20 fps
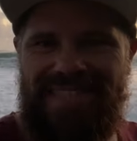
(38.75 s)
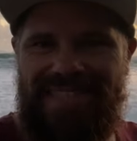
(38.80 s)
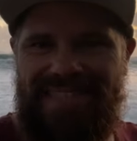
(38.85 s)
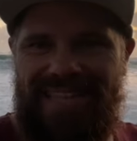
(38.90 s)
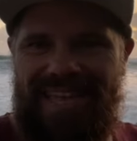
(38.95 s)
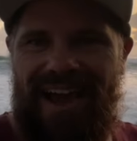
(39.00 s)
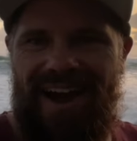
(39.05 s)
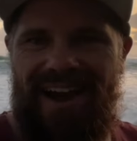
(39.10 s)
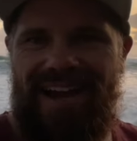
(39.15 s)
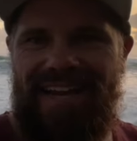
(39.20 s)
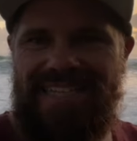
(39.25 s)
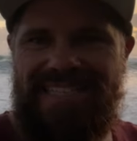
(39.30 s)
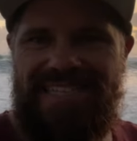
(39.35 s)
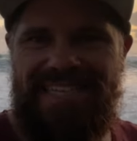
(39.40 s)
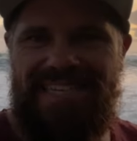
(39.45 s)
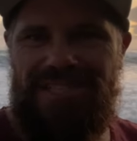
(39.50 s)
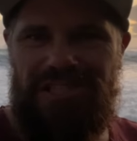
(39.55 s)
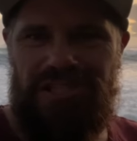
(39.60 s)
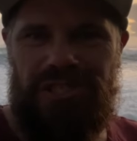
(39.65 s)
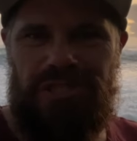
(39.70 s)
The
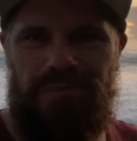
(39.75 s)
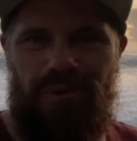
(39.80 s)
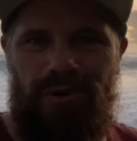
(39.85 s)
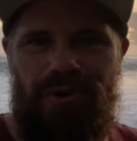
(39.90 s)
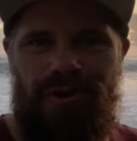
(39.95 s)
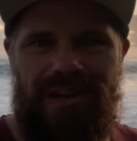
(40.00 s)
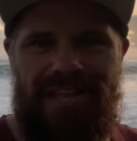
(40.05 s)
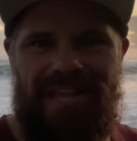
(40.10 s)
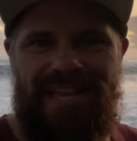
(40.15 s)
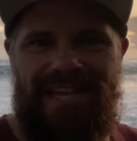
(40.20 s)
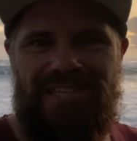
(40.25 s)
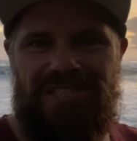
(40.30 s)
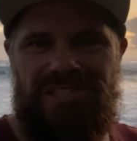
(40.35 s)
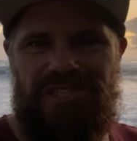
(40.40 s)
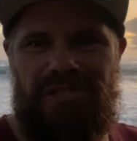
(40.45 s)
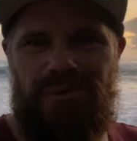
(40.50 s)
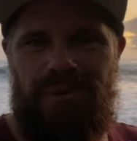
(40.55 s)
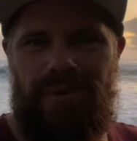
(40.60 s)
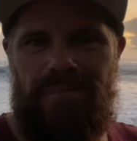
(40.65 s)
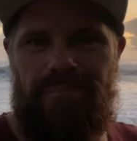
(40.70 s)
idea this morning is
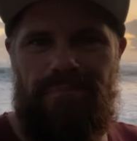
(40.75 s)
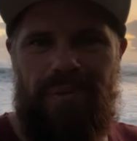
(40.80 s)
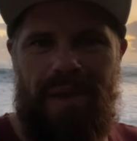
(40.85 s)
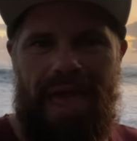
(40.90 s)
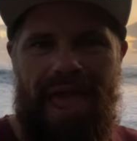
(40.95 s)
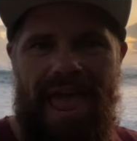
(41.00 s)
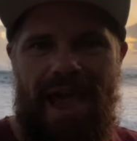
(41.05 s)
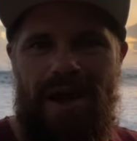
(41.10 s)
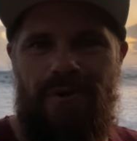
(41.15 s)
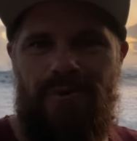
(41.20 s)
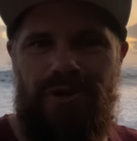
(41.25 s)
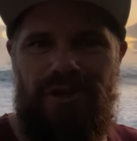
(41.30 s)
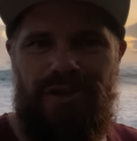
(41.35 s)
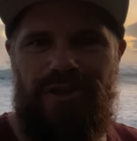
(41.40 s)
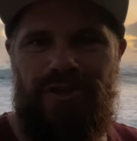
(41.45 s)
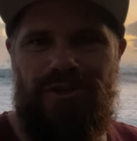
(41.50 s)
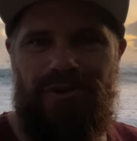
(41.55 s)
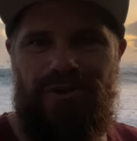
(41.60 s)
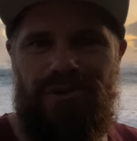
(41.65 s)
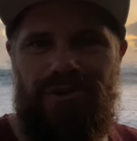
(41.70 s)
to empower
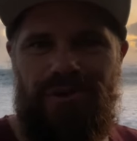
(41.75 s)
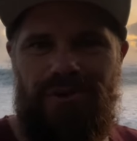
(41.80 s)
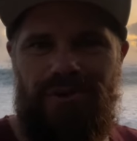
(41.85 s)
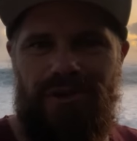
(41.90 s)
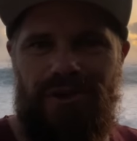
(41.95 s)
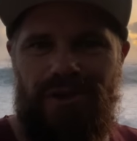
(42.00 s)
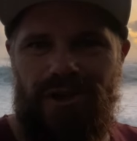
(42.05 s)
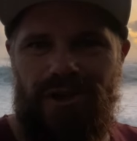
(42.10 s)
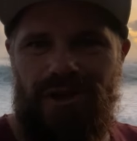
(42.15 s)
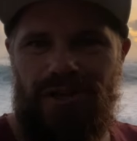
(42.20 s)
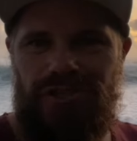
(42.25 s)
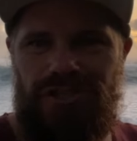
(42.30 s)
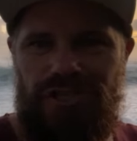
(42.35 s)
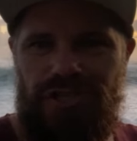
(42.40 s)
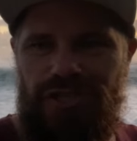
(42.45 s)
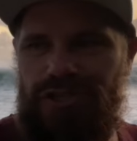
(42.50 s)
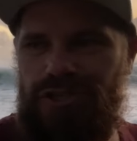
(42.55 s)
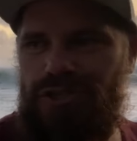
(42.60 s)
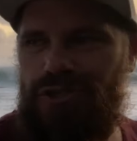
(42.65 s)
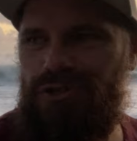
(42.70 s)
you to
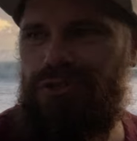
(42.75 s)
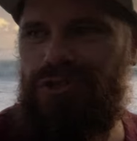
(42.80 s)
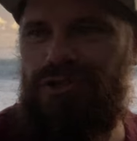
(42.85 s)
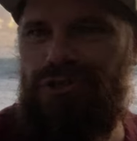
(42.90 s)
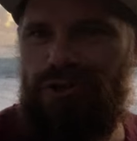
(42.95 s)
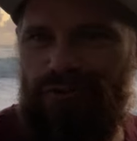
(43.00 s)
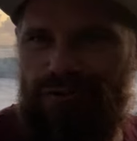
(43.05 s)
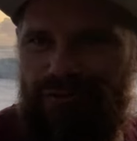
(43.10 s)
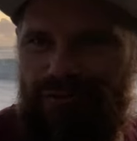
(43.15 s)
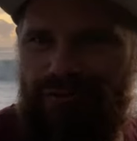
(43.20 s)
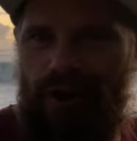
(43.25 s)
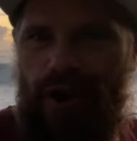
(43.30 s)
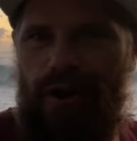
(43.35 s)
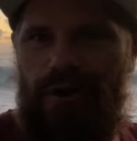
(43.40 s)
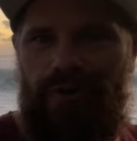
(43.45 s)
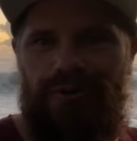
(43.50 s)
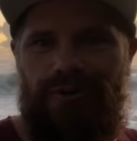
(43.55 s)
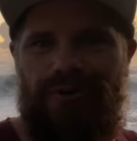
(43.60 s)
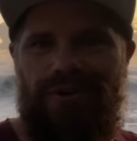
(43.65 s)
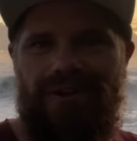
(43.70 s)
use your
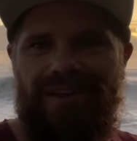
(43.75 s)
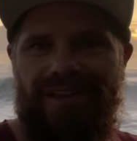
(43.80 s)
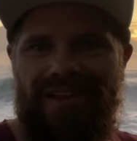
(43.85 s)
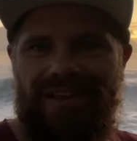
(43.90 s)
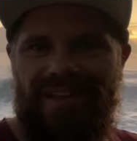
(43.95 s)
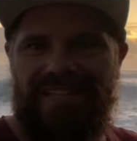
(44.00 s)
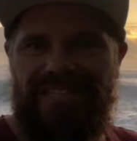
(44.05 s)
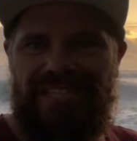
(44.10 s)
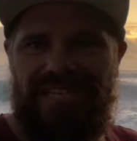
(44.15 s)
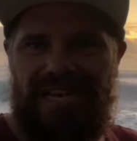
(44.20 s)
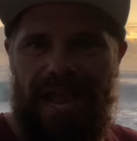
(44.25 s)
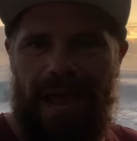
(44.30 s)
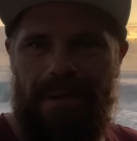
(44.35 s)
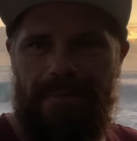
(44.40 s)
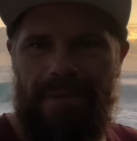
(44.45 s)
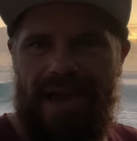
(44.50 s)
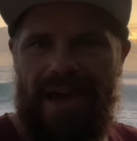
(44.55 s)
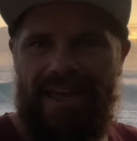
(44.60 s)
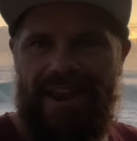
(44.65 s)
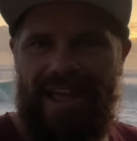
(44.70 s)
phone to
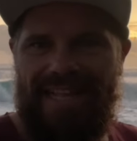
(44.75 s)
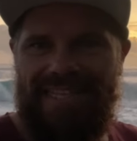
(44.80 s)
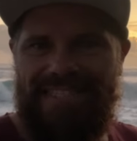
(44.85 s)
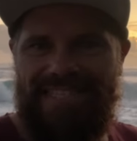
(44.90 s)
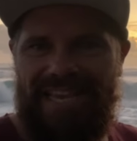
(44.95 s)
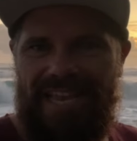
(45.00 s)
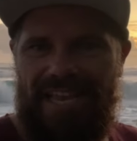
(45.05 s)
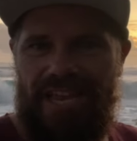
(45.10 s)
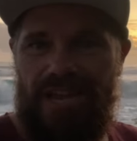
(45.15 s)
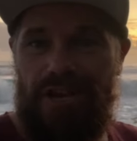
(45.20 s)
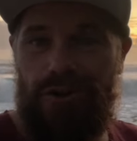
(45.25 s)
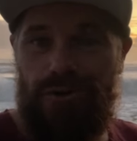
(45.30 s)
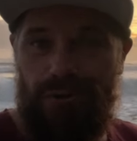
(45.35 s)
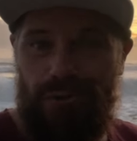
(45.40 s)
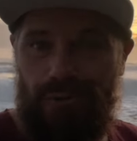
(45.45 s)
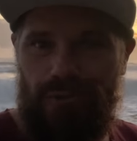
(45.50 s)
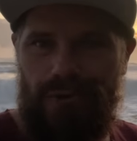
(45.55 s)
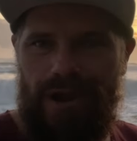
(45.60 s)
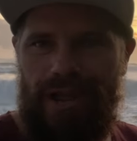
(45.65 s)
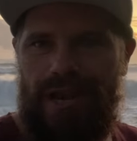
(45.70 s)
come out and take
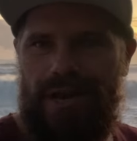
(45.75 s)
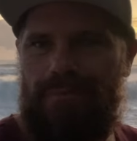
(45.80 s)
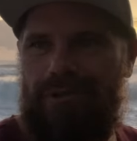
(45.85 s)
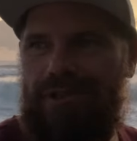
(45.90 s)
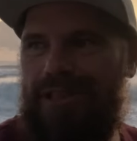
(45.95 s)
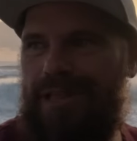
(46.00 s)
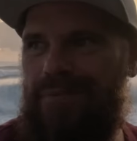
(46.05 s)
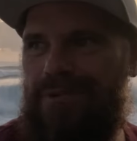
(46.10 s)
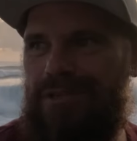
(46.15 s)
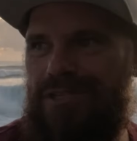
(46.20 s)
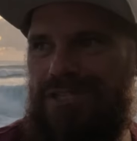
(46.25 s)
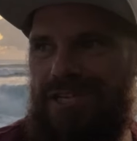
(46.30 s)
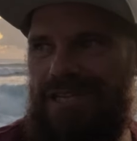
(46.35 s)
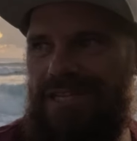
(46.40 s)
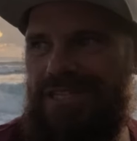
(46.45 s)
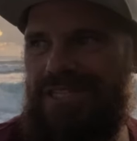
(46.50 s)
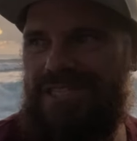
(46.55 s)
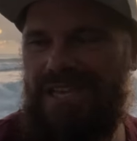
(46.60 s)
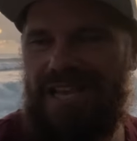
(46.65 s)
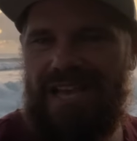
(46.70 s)
incredible
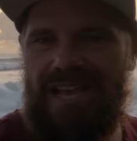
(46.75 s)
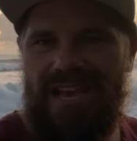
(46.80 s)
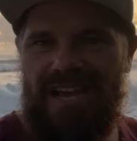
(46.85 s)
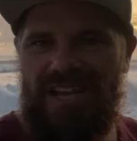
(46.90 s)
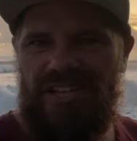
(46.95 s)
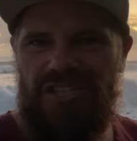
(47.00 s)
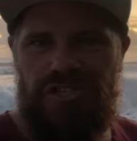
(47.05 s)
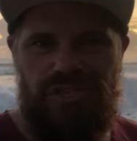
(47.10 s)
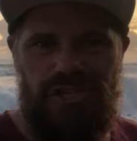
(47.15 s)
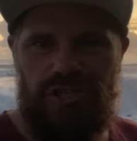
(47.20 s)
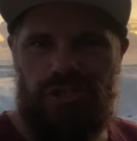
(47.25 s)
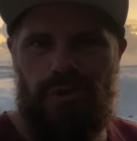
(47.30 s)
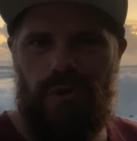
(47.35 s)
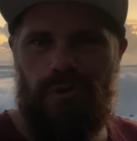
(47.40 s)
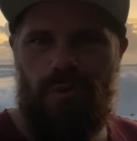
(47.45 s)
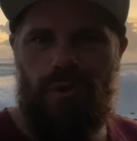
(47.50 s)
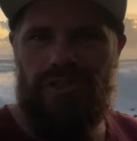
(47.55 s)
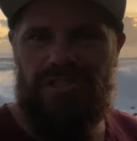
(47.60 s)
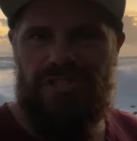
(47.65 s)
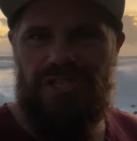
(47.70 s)
images just with
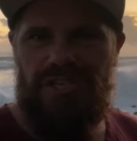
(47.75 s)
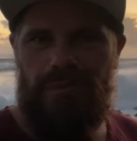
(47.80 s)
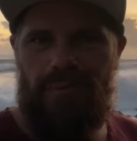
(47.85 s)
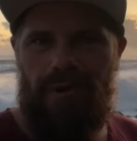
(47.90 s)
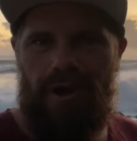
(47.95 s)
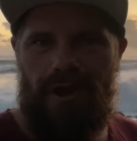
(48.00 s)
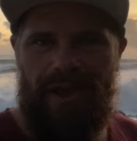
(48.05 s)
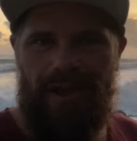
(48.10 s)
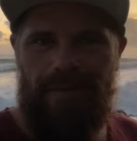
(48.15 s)
what's in your pocket.